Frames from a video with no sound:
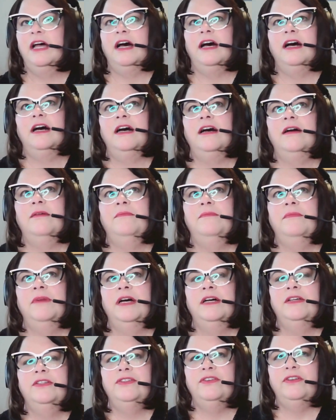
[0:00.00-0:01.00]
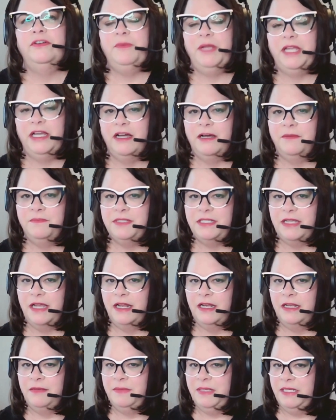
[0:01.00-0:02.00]
sort of becomes
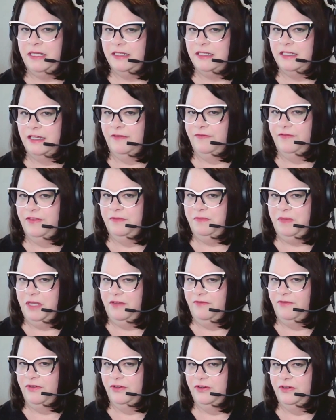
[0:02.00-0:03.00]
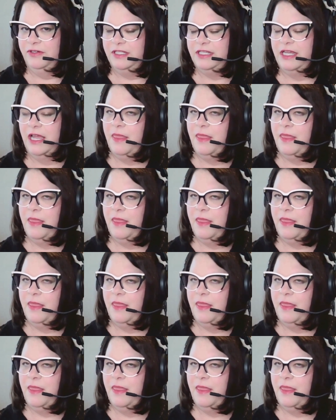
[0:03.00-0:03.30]
enemies of the beavers.